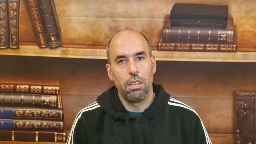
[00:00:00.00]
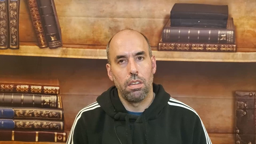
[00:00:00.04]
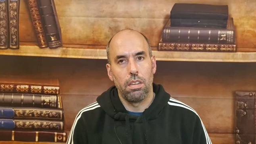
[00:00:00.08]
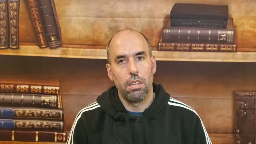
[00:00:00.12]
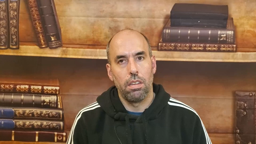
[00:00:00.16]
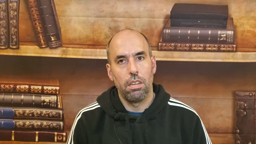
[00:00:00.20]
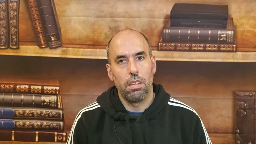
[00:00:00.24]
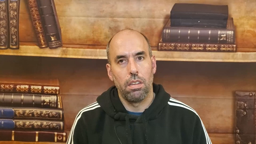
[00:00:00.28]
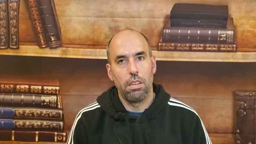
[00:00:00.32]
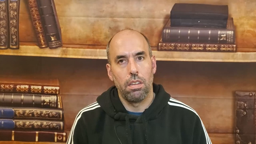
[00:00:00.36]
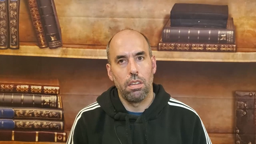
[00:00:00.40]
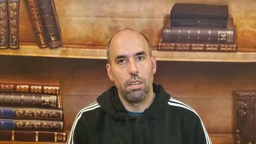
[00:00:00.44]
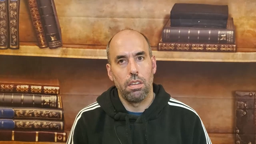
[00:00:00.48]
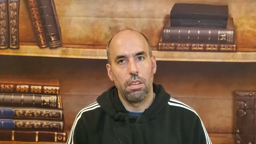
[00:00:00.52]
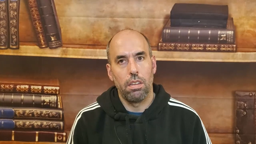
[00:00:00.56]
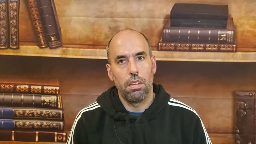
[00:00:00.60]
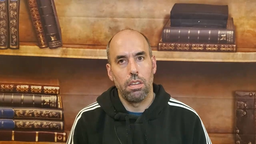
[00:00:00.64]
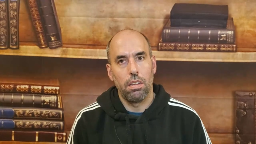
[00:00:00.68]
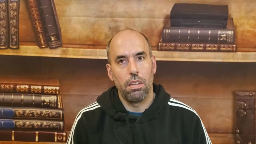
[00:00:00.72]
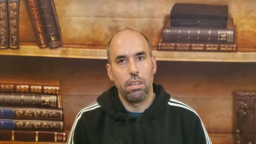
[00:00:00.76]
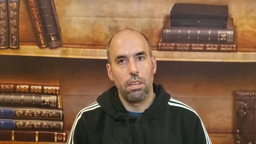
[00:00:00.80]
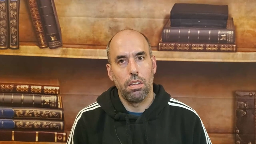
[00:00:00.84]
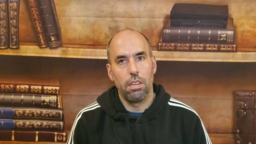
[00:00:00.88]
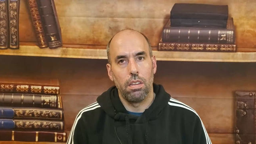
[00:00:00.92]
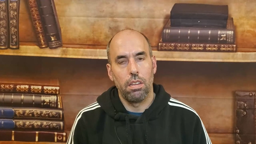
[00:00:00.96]

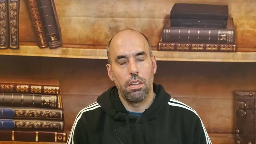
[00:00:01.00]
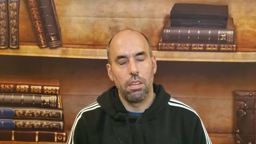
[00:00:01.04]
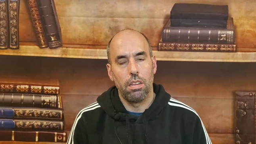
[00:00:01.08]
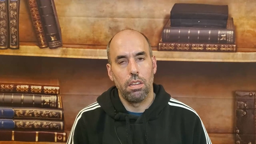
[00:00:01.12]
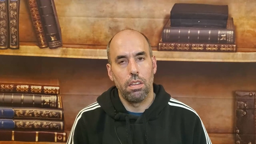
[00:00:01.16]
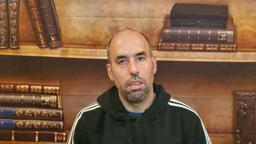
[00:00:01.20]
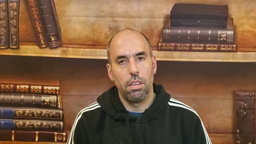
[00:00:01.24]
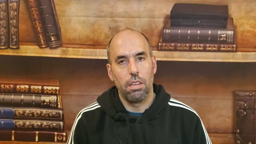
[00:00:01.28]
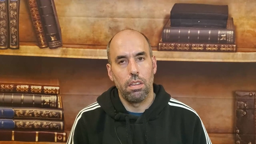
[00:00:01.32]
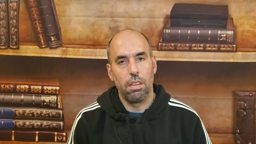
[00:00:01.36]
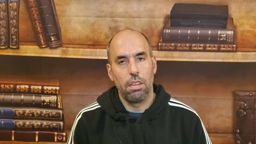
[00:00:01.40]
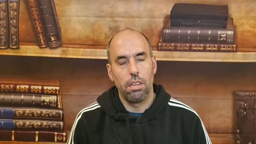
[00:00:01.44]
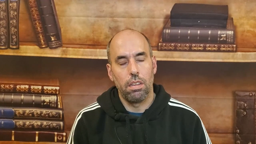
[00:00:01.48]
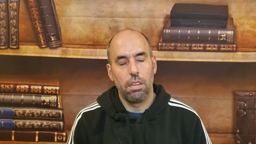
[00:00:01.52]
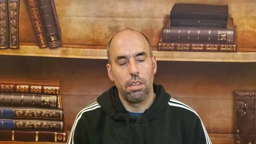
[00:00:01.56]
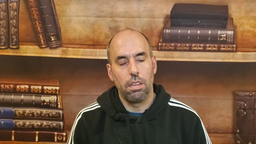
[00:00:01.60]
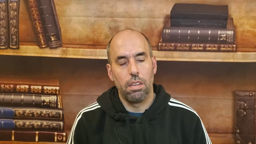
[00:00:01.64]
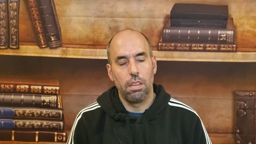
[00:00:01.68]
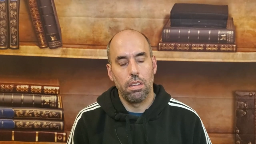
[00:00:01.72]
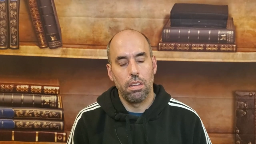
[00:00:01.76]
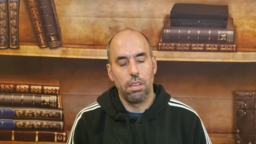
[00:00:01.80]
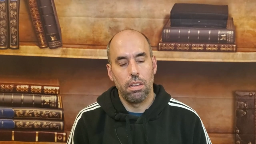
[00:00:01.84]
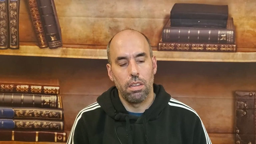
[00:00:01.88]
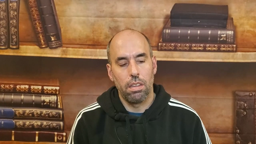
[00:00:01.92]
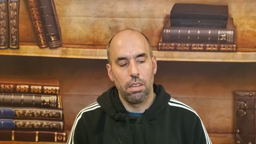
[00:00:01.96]

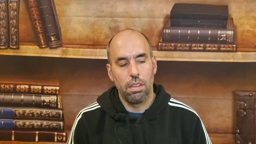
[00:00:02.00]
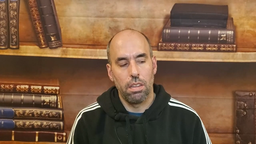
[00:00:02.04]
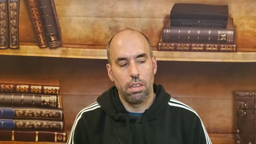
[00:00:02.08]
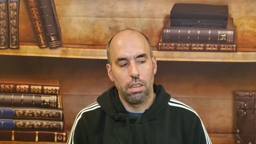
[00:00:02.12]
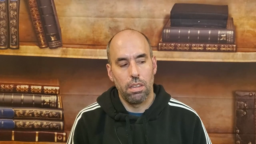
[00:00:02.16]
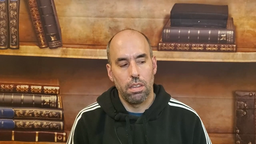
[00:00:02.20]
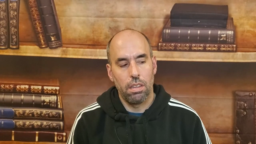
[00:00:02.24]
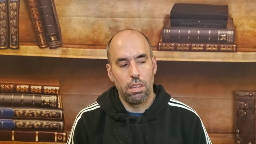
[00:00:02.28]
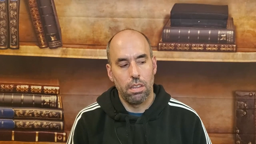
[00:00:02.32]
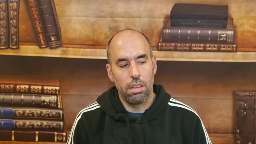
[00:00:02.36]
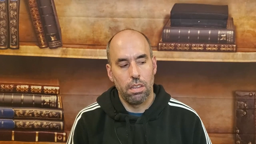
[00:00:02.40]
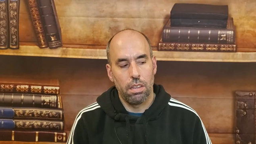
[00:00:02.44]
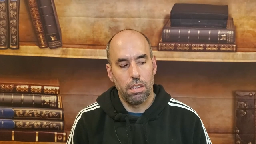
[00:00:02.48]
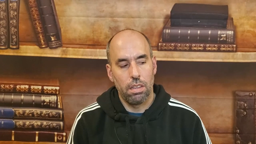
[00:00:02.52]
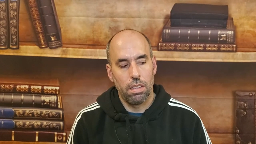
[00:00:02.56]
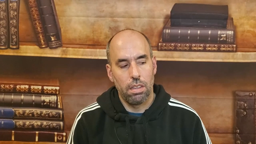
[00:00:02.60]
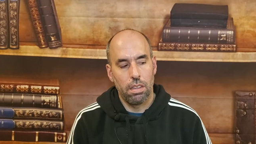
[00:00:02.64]
Nothing is said.